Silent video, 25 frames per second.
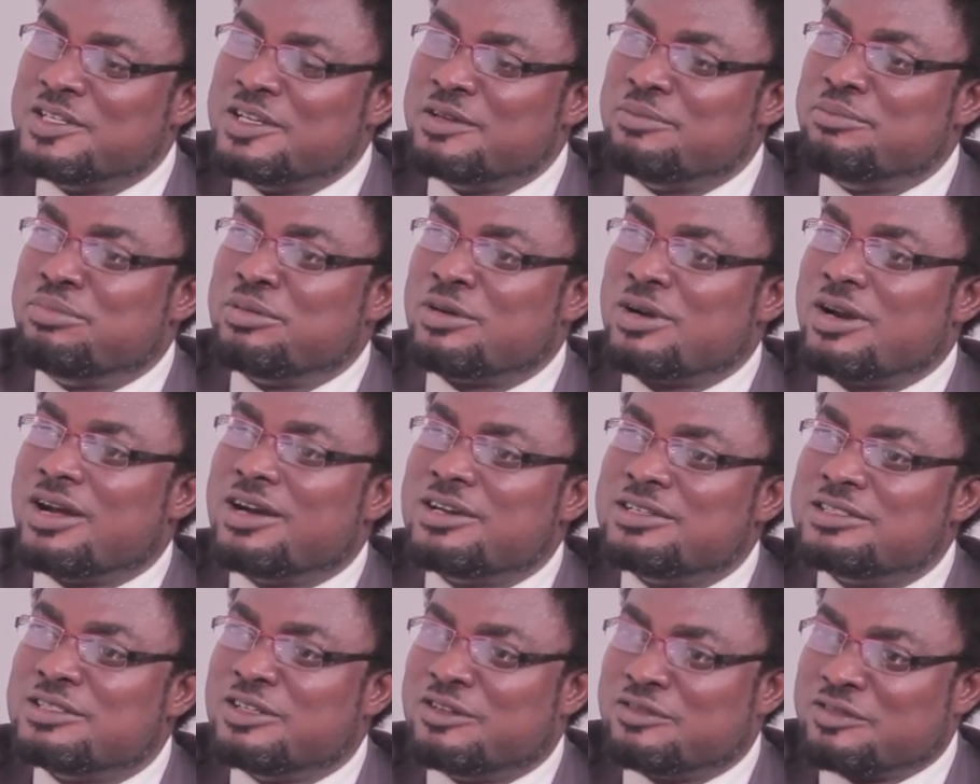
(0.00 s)
the
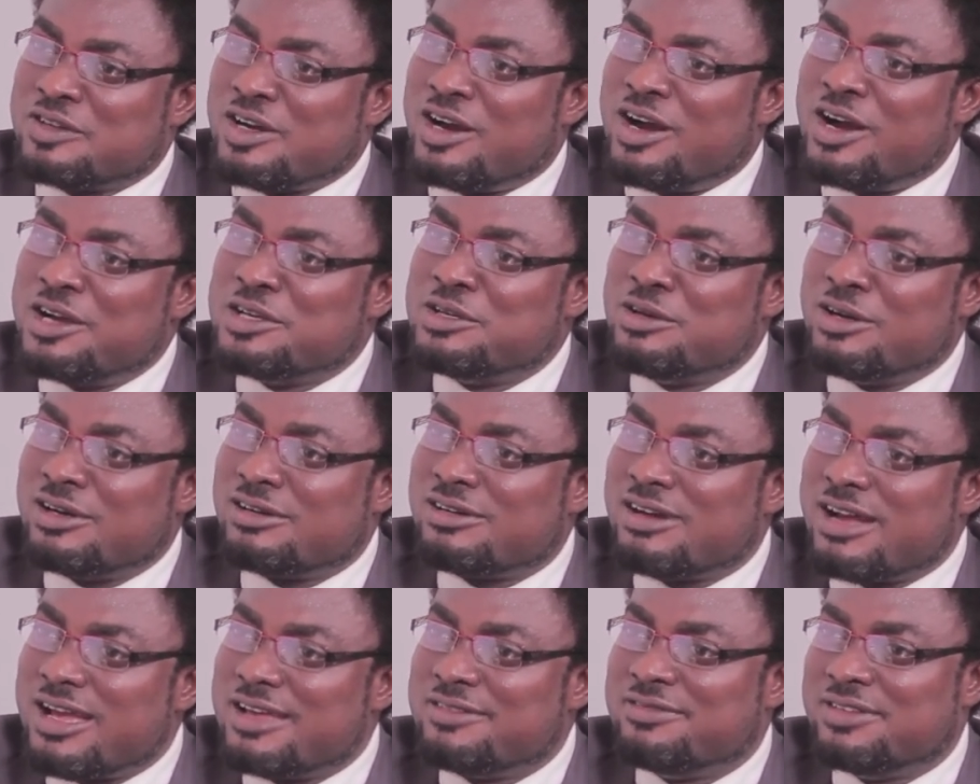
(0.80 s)
brand of car you
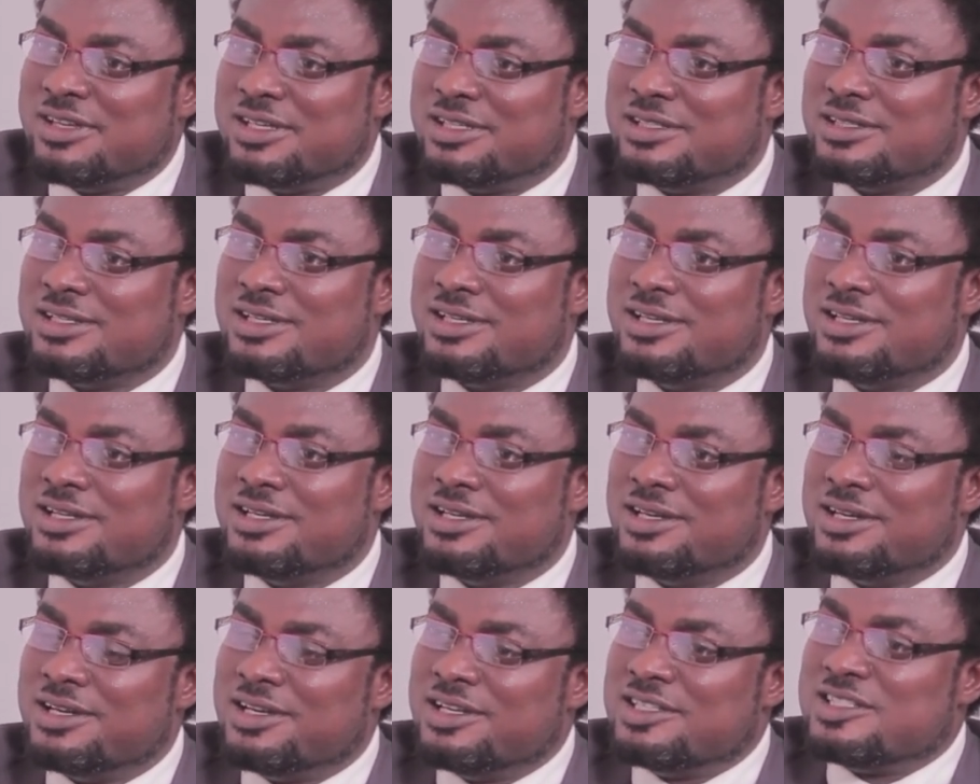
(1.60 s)
arrive in
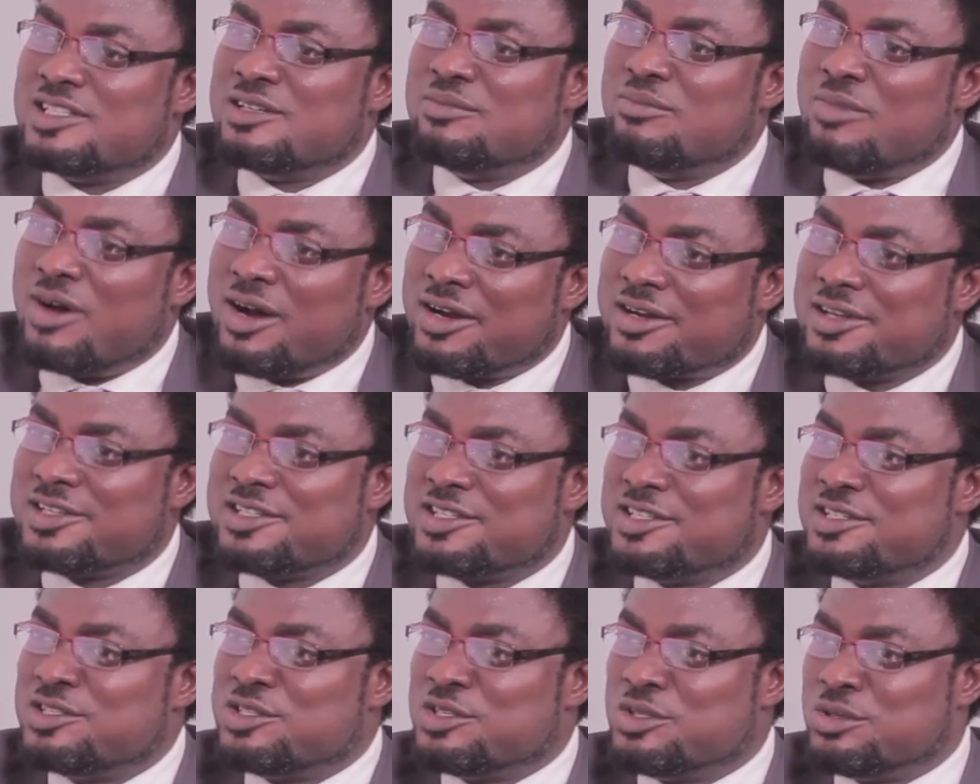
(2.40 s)
right. is a
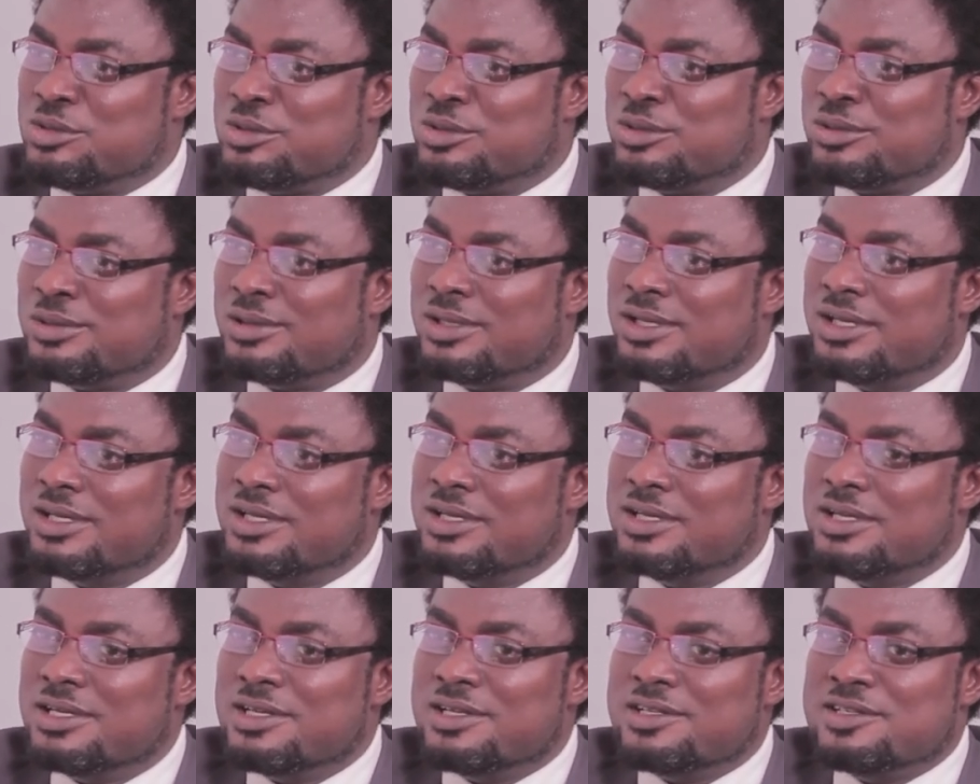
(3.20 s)
marketing tool.
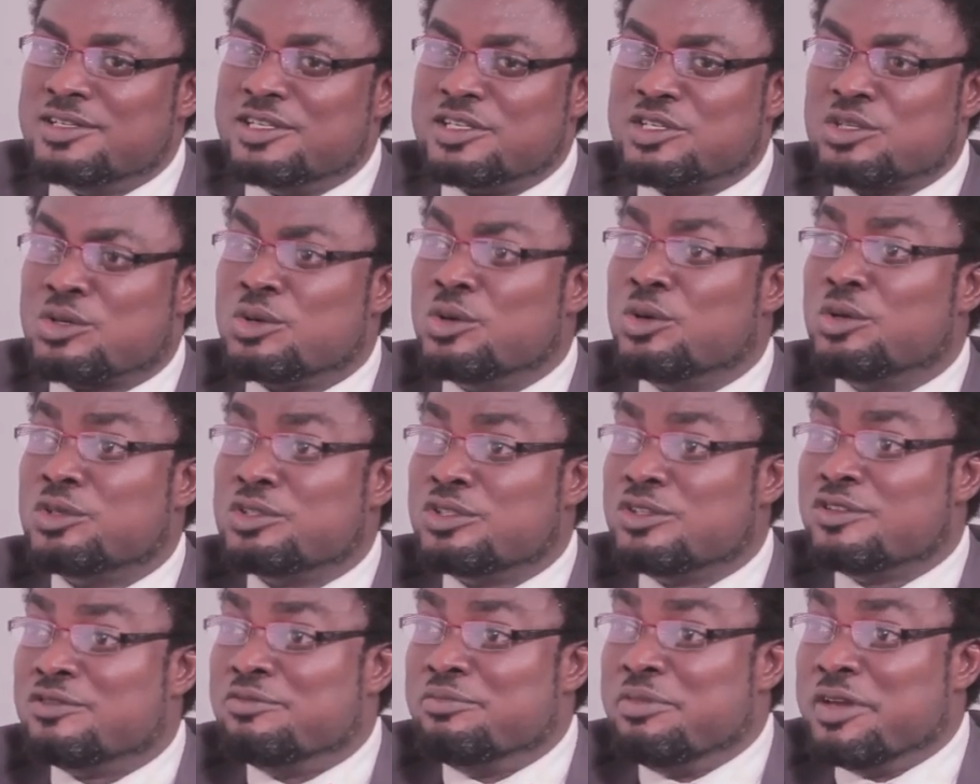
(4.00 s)
Right. The
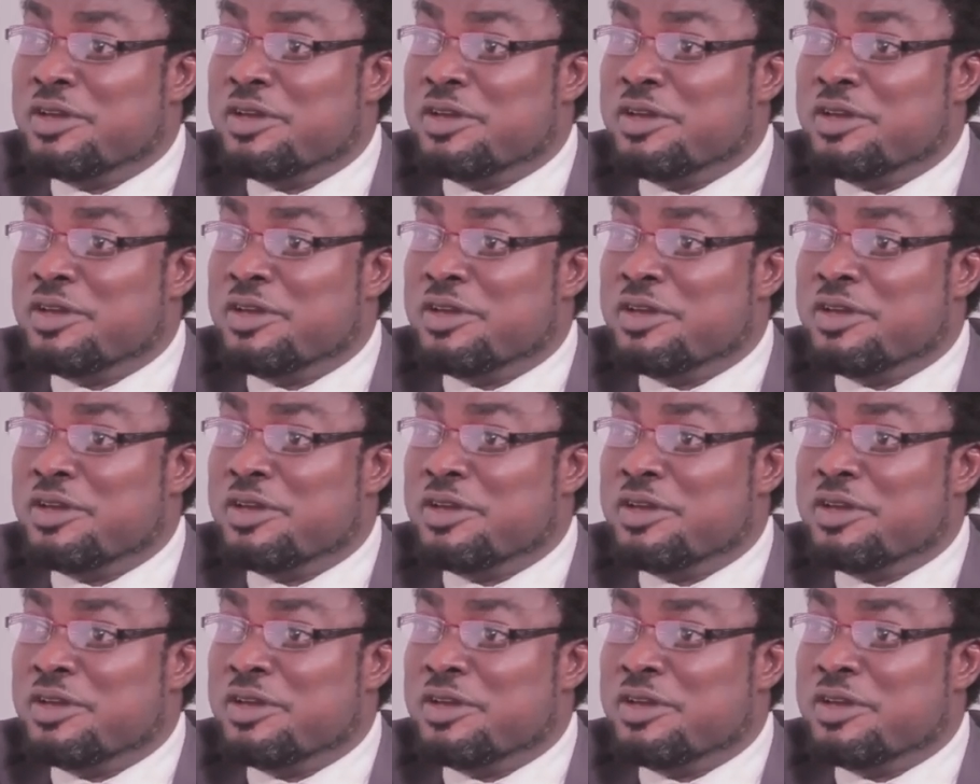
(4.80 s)
schools you've